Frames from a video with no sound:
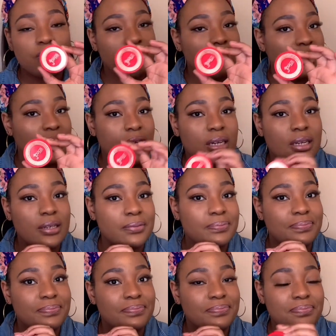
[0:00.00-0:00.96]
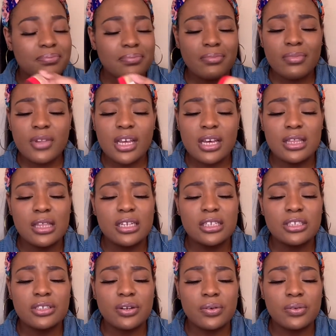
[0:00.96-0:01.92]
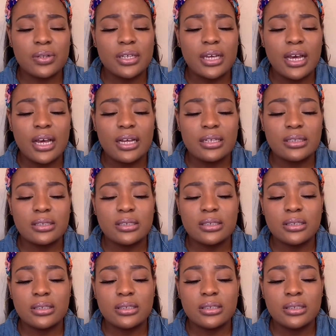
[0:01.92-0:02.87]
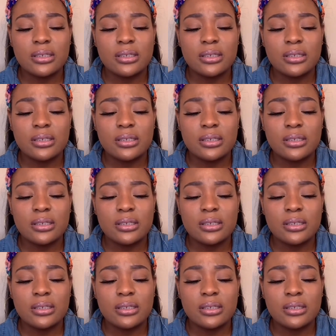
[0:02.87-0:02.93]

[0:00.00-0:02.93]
Get it? I think she only has